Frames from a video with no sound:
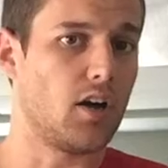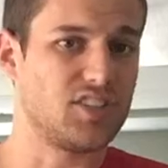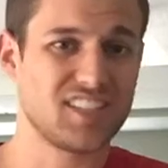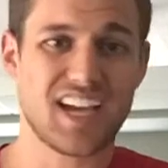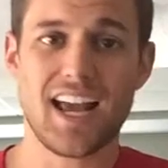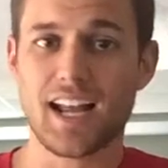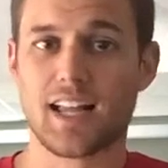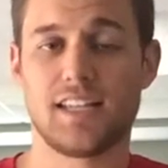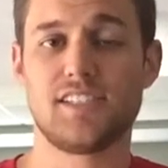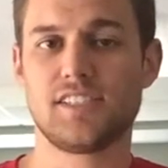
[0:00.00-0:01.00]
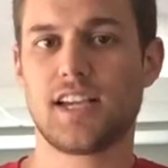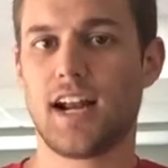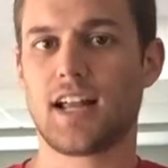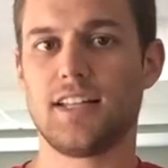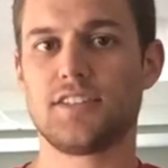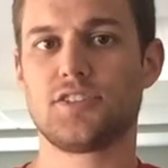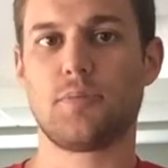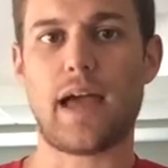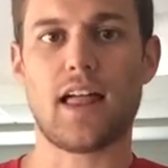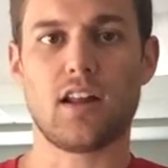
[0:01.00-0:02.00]
just kind of it just kind of cleanses
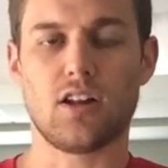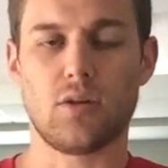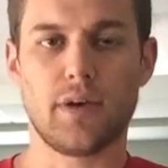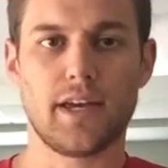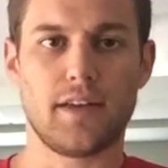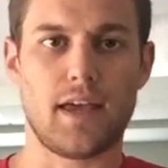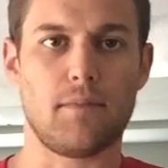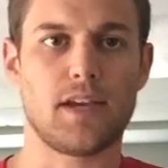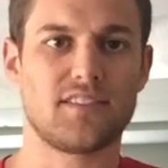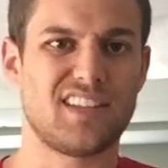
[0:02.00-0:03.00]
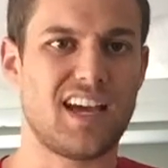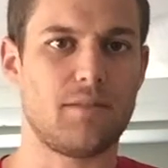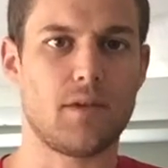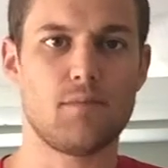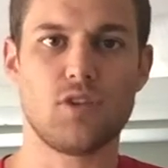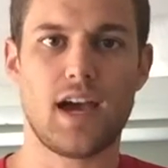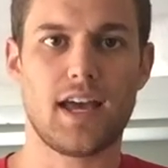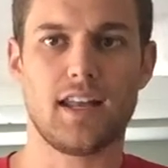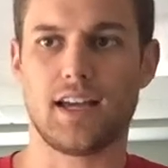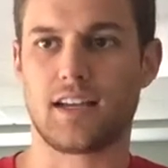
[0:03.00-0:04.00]
your palate a little bit and makes that maybe you
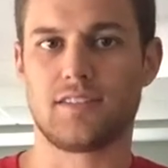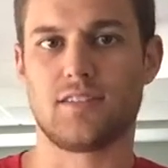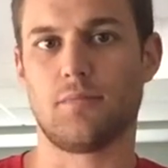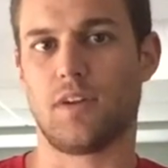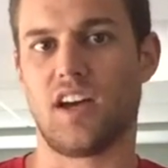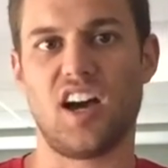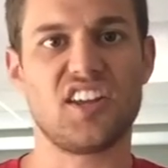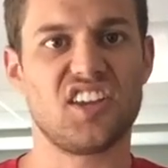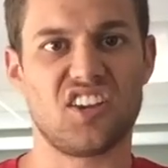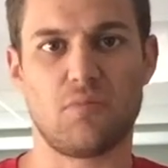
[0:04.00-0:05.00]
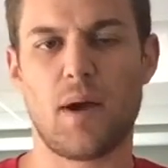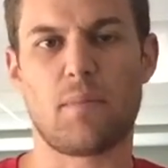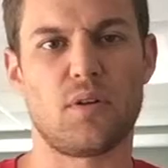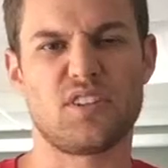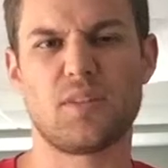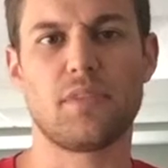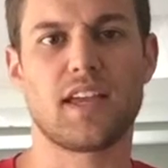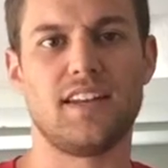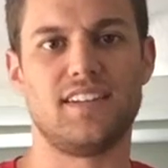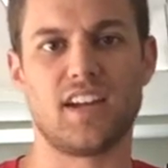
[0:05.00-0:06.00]
had like some uh, onion or pepper or
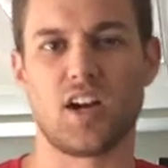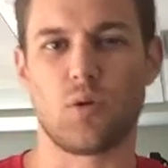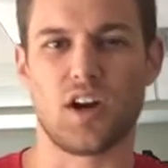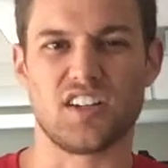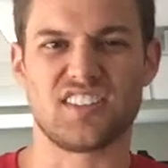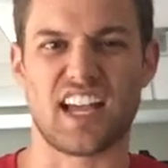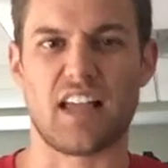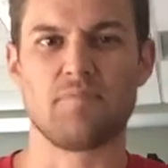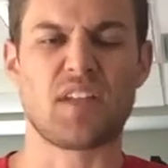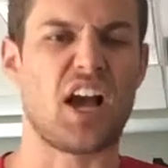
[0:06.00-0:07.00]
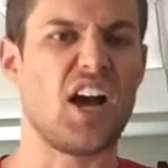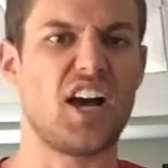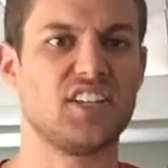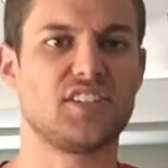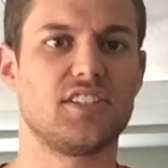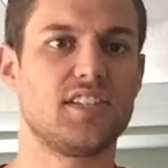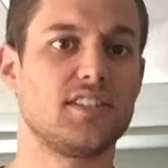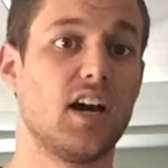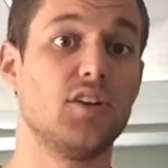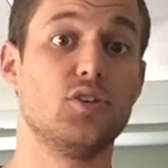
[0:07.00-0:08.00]
something at dinner where it's like uh, I just need
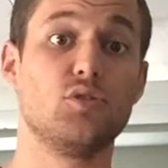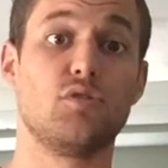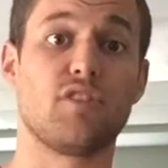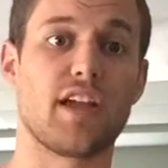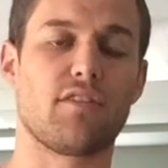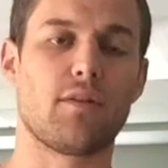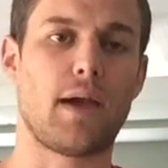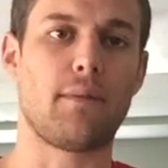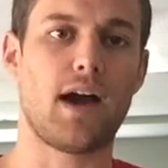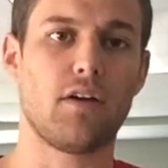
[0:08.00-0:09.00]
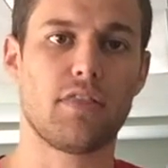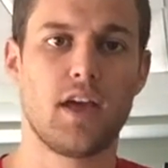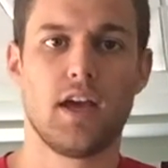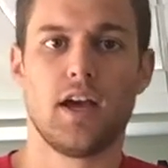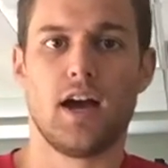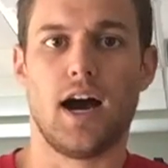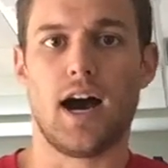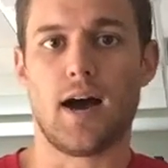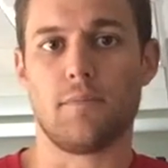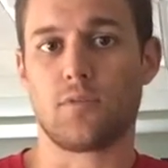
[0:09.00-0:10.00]
a new flavor in my mouth.
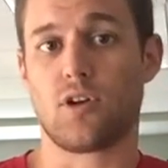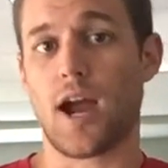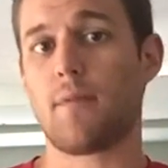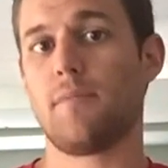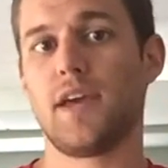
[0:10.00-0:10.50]
Um, grab a